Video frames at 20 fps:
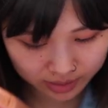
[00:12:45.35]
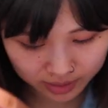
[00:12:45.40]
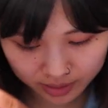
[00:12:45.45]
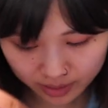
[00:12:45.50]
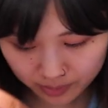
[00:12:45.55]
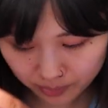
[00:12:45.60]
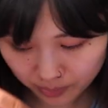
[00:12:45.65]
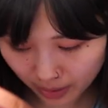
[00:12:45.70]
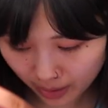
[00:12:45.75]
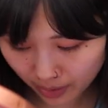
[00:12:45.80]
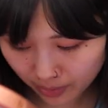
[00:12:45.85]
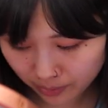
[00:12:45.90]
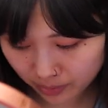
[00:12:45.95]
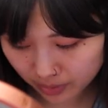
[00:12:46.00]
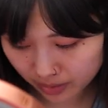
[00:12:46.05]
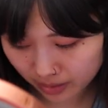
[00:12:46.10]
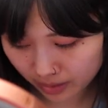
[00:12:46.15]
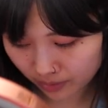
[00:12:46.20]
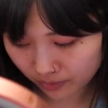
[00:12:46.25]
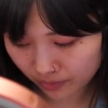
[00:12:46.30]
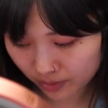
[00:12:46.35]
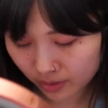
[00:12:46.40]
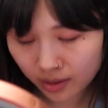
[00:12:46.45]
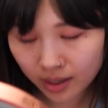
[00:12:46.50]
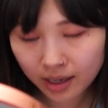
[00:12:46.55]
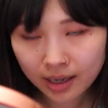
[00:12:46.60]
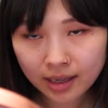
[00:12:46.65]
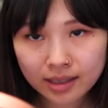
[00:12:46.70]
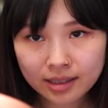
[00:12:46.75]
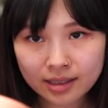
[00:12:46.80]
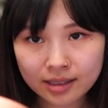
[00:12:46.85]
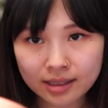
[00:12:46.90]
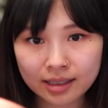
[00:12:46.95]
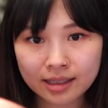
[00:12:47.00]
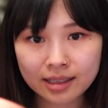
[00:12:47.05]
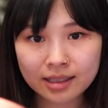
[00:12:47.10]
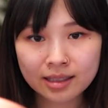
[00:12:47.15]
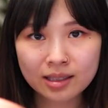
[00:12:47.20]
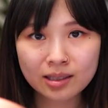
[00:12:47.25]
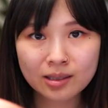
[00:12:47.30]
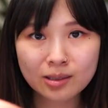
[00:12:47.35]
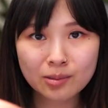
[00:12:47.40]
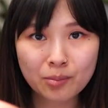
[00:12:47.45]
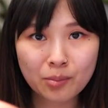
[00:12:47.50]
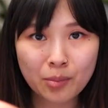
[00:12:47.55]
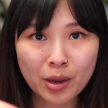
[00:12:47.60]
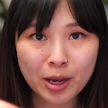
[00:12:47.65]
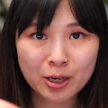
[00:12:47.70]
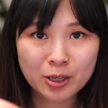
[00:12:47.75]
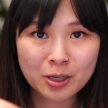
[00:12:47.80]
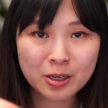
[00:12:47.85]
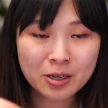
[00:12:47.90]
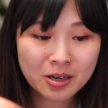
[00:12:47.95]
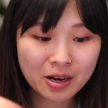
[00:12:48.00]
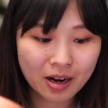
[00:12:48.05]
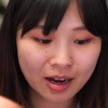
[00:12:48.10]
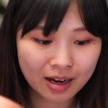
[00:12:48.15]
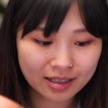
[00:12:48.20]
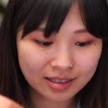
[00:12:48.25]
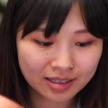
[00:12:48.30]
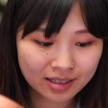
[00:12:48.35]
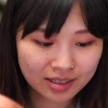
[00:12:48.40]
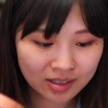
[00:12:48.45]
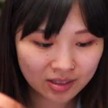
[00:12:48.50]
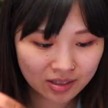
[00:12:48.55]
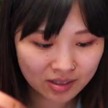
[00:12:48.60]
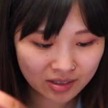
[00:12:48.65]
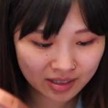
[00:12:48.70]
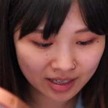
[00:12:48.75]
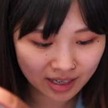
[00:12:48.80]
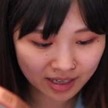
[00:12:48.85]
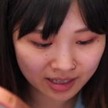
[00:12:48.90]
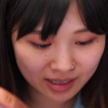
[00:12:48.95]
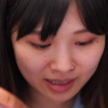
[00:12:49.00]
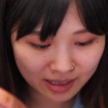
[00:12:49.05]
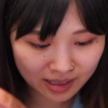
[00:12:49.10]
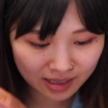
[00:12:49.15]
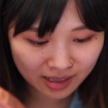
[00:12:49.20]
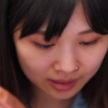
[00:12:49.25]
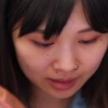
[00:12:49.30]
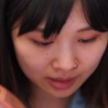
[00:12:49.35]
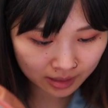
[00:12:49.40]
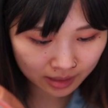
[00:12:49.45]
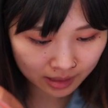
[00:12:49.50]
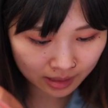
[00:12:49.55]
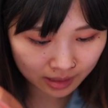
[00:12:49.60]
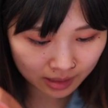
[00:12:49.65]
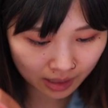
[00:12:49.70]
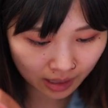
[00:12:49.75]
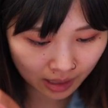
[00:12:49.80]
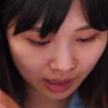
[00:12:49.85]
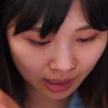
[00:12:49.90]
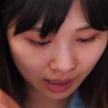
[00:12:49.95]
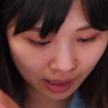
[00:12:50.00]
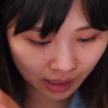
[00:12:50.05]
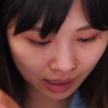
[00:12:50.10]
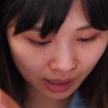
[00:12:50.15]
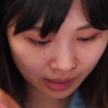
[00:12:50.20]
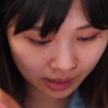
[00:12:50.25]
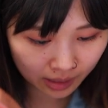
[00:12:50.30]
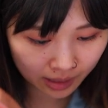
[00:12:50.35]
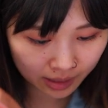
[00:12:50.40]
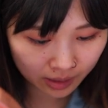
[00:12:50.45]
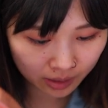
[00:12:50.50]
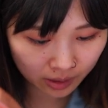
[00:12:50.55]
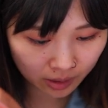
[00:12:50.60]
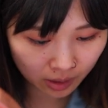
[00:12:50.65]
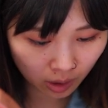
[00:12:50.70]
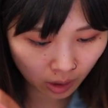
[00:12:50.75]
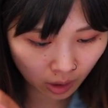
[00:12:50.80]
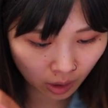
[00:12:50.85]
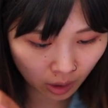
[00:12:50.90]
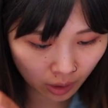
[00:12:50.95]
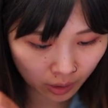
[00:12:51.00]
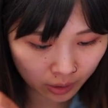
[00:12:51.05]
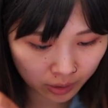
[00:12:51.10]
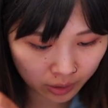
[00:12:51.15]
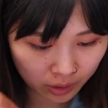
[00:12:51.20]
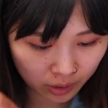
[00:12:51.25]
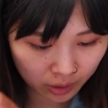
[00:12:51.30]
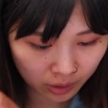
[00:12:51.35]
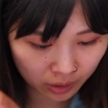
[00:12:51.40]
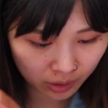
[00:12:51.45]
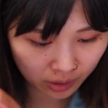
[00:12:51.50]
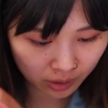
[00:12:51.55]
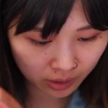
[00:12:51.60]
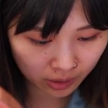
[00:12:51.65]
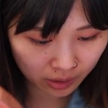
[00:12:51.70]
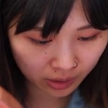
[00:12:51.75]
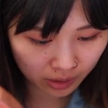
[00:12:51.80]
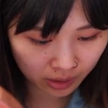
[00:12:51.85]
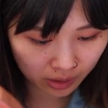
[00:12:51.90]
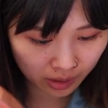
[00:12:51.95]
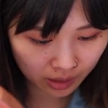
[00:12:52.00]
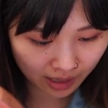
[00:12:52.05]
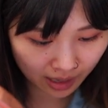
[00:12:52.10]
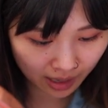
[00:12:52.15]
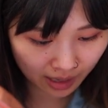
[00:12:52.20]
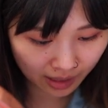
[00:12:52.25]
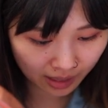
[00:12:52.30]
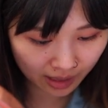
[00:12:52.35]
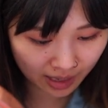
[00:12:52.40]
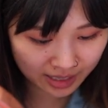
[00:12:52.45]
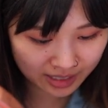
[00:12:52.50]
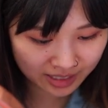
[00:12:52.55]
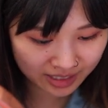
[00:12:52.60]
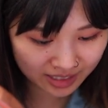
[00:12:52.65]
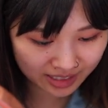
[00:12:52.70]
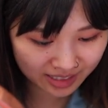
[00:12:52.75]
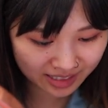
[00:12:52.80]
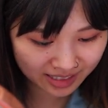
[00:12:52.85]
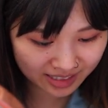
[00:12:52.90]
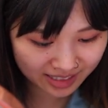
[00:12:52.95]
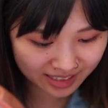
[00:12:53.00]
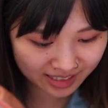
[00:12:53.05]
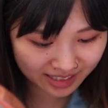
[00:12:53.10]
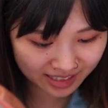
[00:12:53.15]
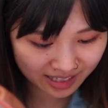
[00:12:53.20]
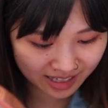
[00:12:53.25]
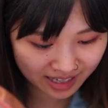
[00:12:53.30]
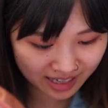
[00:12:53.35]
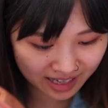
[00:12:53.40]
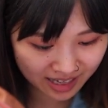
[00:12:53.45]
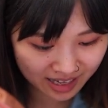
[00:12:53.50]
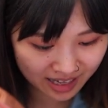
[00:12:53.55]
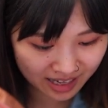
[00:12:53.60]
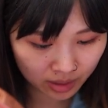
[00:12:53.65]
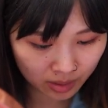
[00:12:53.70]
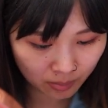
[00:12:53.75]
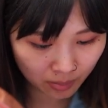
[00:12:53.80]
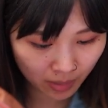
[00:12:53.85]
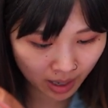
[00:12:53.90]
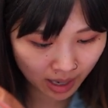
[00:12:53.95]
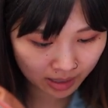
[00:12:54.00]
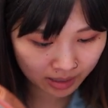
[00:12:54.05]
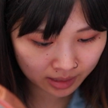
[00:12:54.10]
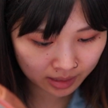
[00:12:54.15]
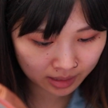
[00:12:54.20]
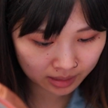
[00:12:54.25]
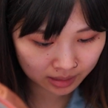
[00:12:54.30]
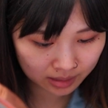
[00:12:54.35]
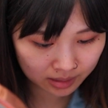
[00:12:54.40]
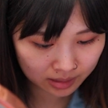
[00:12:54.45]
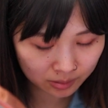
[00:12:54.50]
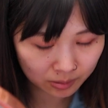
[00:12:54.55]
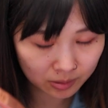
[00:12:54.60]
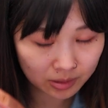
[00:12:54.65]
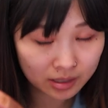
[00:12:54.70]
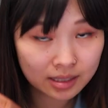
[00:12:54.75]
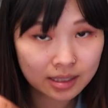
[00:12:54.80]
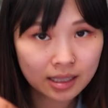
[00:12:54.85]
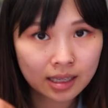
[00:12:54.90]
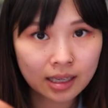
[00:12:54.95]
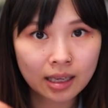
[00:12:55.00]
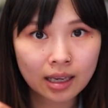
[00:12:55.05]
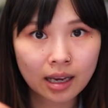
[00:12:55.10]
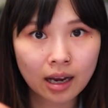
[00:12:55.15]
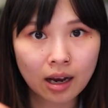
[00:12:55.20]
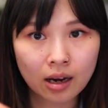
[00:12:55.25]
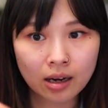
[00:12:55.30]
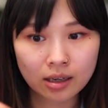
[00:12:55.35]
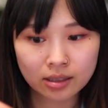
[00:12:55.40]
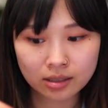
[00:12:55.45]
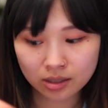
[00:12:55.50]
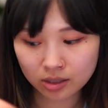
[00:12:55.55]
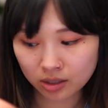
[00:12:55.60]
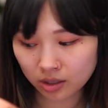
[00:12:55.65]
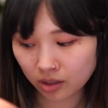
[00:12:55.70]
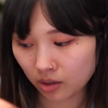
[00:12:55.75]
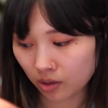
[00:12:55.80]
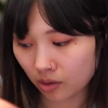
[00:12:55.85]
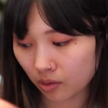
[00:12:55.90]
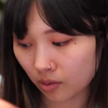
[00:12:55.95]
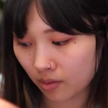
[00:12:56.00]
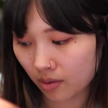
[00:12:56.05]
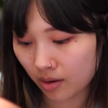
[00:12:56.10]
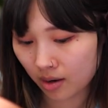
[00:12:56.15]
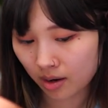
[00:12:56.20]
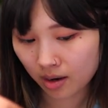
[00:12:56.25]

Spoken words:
tip I would give you guys is make sure not to get the eyeliner on your eyelashes. The magnets were sticking onto